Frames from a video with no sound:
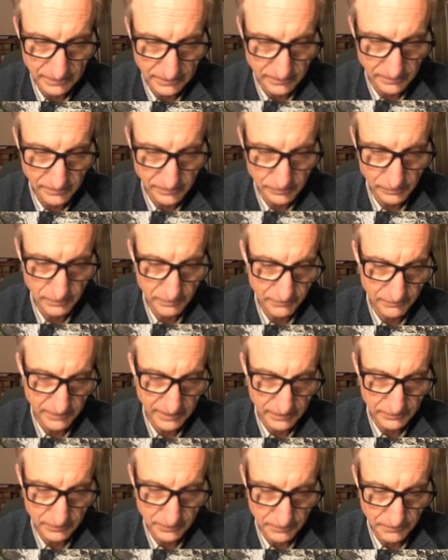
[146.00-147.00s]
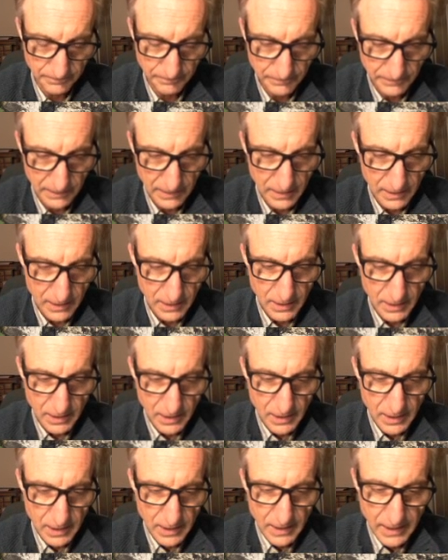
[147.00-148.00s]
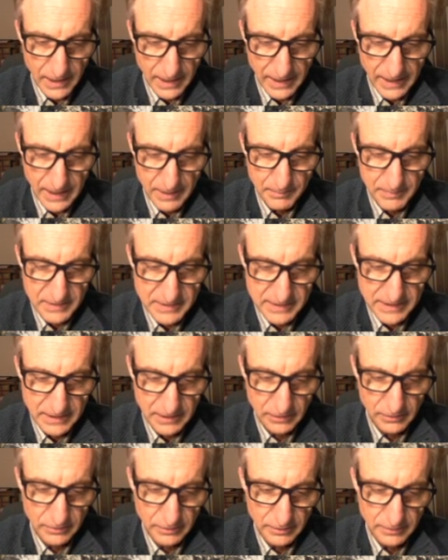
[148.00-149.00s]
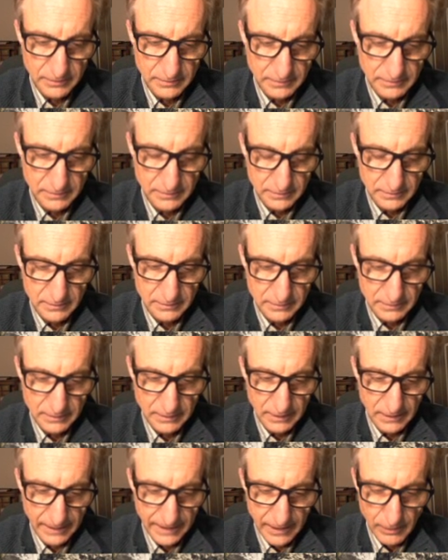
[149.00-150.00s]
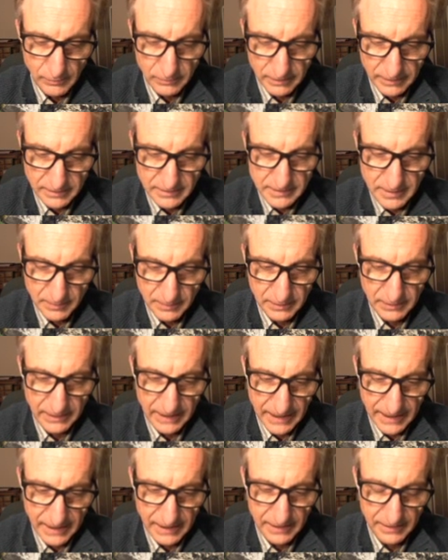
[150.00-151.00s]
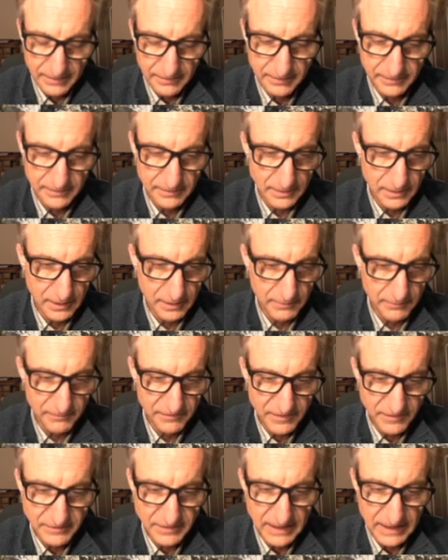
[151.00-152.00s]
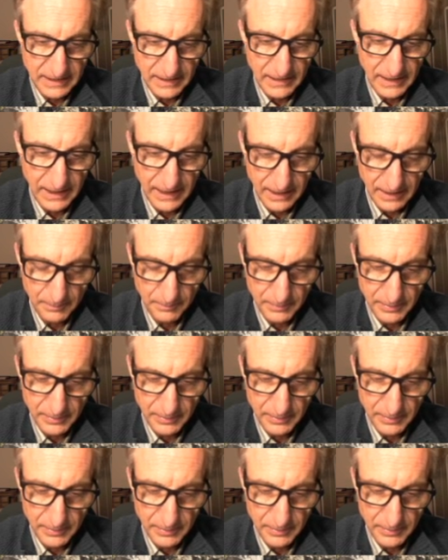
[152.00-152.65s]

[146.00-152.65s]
a certain value. A particular outlet typically has a 15 amp